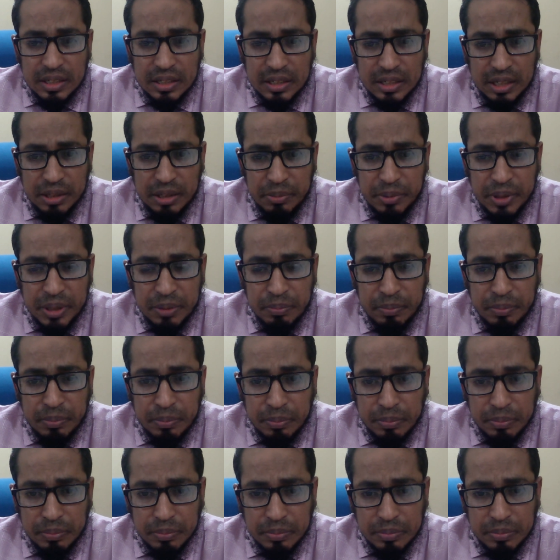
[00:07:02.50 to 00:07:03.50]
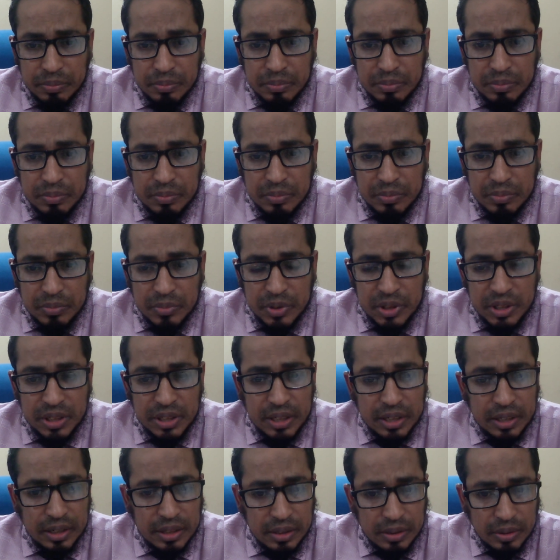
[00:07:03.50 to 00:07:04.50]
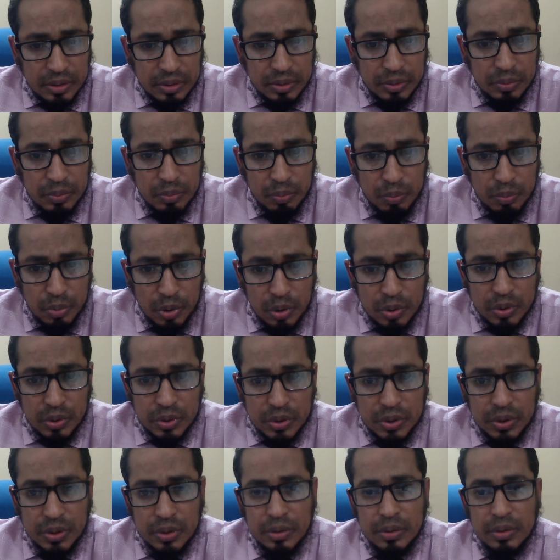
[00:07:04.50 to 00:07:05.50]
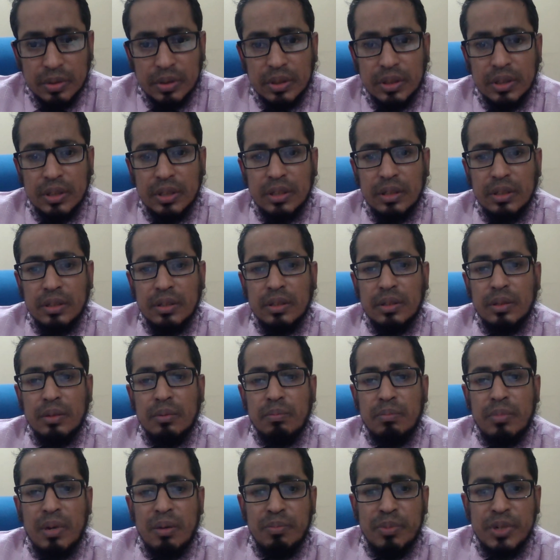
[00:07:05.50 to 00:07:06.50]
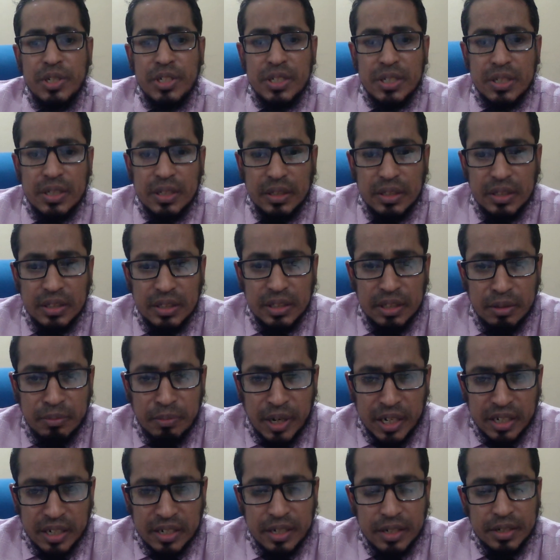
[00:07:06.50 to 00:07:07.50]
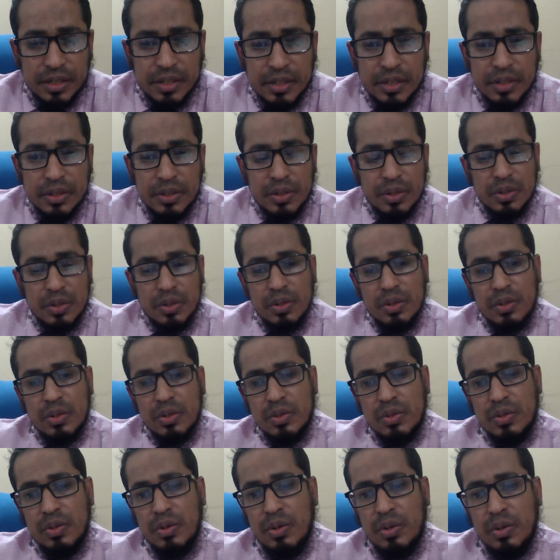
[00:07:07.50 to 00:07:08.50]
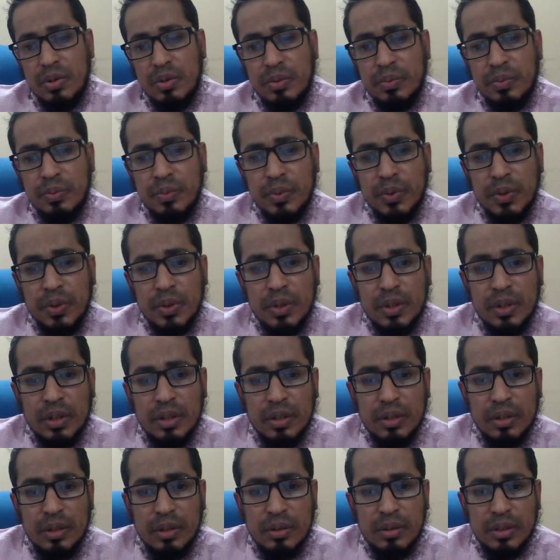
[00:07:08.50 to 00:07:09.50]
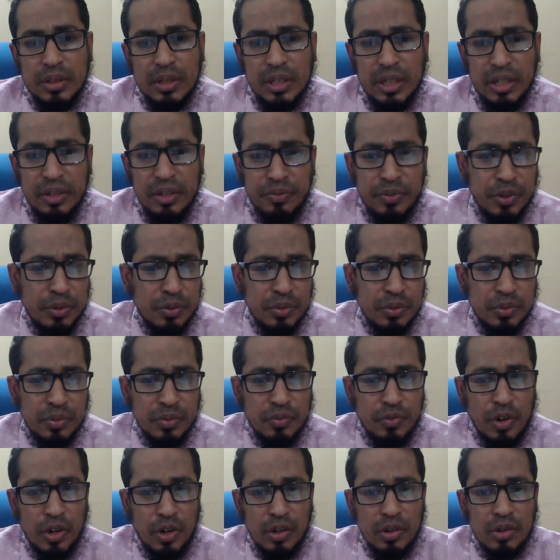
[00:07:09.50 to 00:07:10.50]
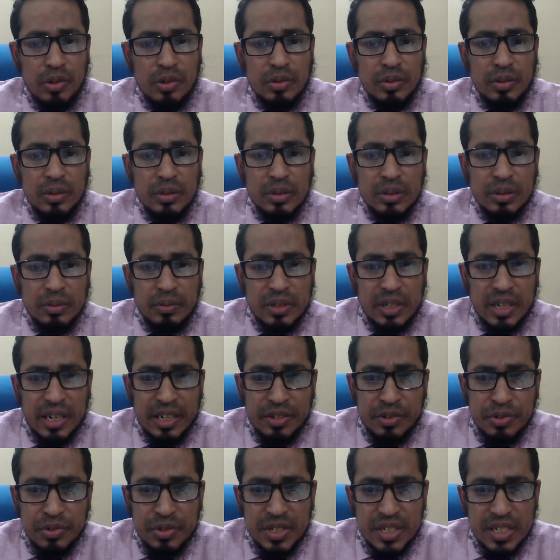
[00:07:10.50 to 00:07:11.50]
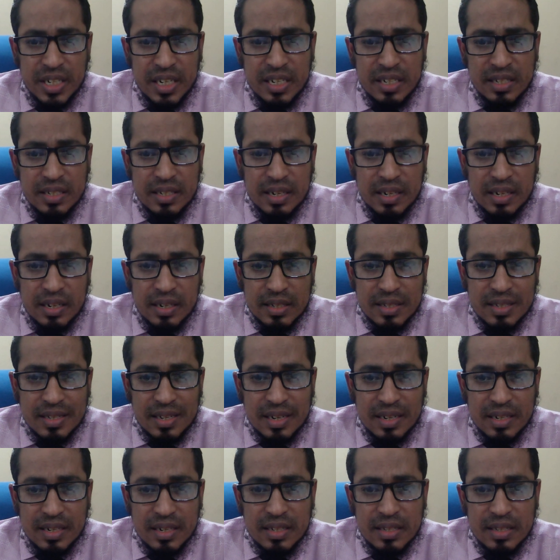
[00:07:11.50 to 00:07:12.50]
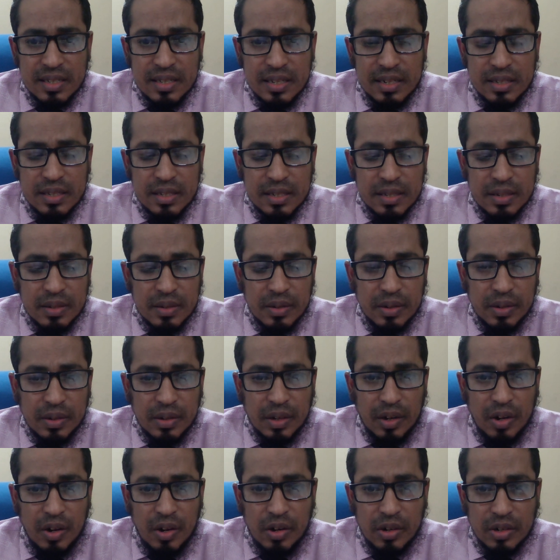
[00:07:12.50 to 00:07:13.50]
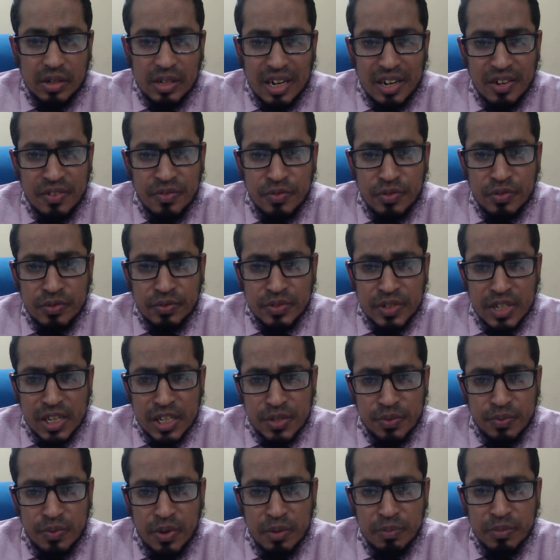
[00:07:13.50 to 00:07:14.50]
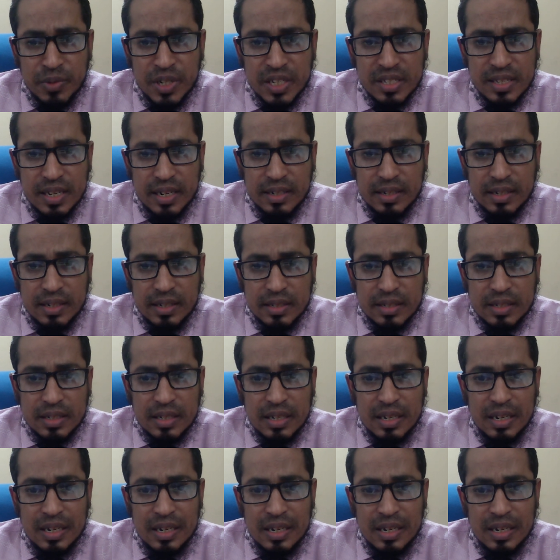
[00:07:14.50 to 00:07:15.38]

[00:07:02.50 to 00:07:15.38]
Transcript: given in the books published in the market. So if you follow, try to change the sentences or transform the sentence.